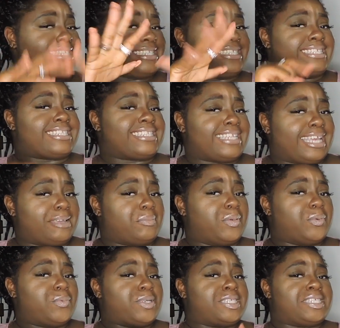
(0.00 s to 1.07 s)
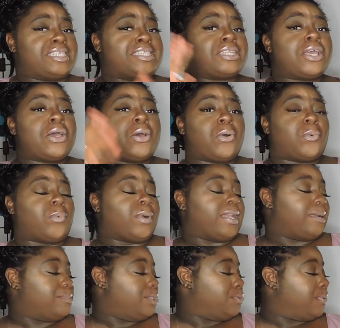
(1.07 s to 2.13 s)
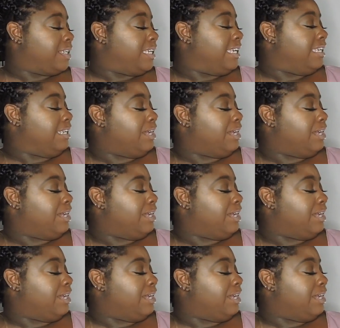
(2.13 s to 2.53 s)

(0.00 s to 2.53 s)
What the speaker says: little segment, which is what I'm drinking